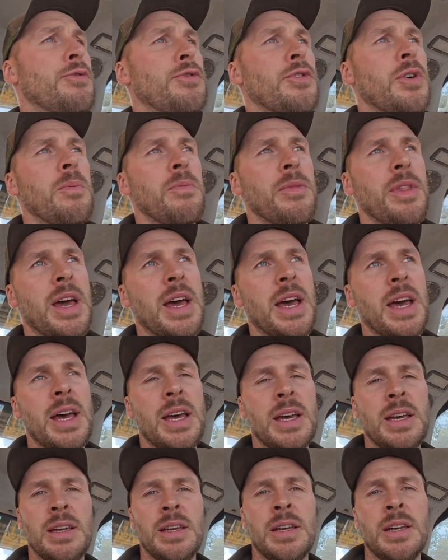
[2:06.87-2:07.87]
From
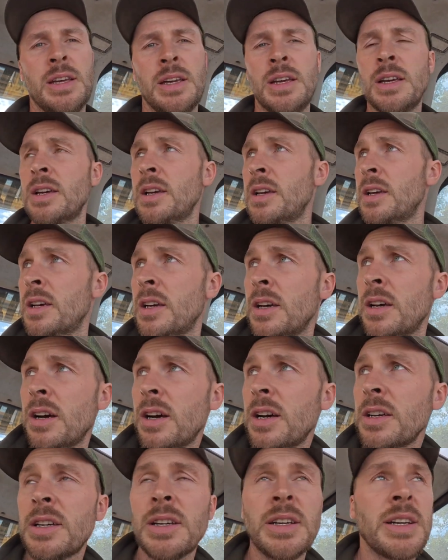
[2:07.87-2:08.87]
that,
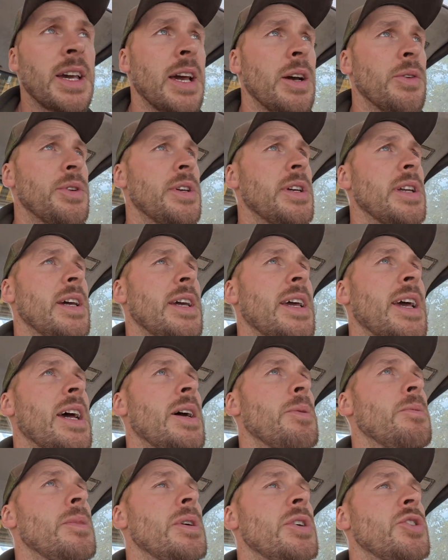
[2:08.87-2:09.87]
I can calculate
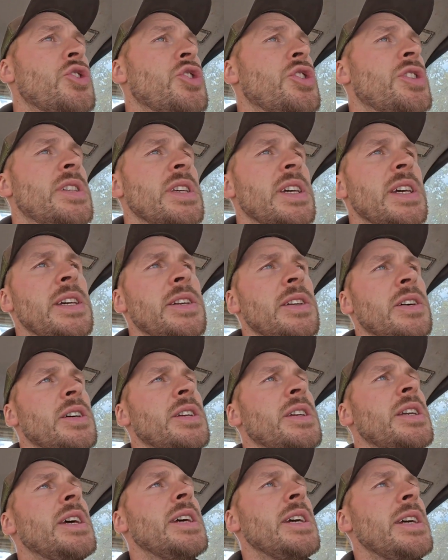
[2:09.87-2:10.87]
how much seed
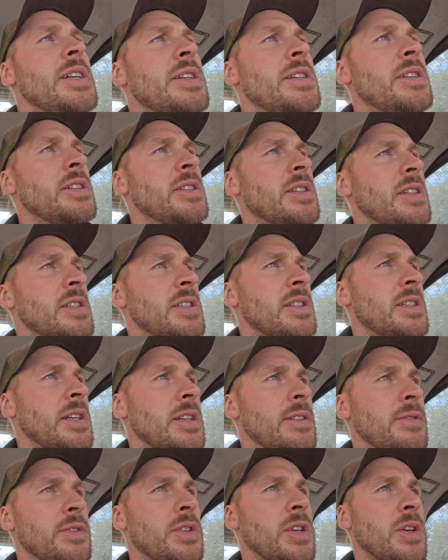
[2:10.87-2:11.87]
I need, because
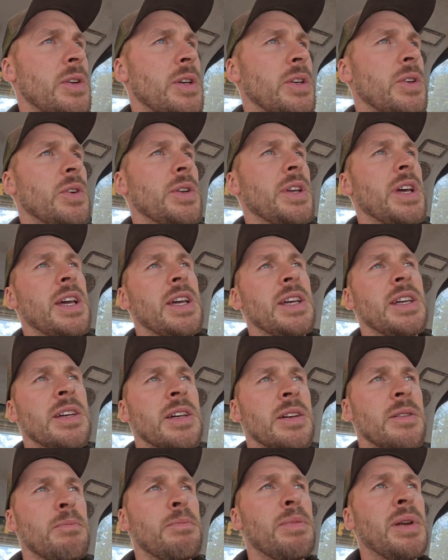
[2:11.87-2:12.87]
instead of going on a
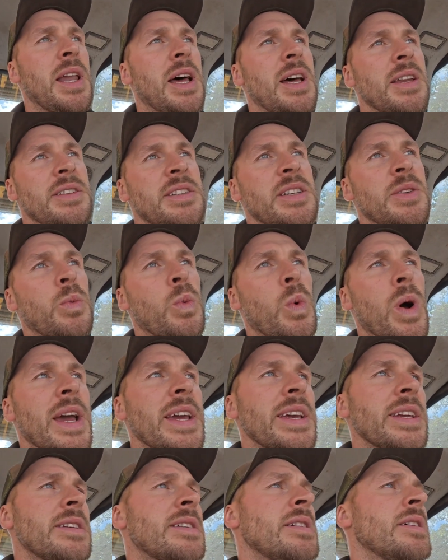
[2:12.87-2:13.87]
planted
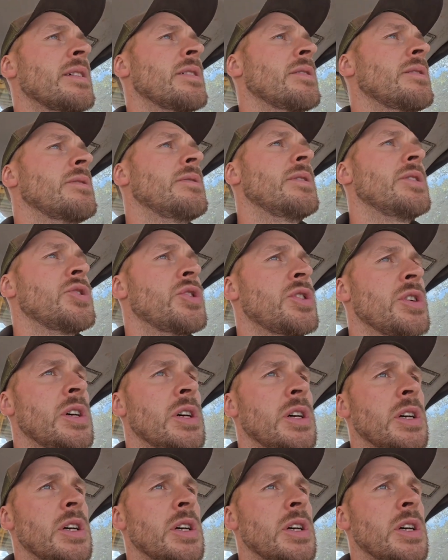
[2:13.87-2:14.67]
weight, which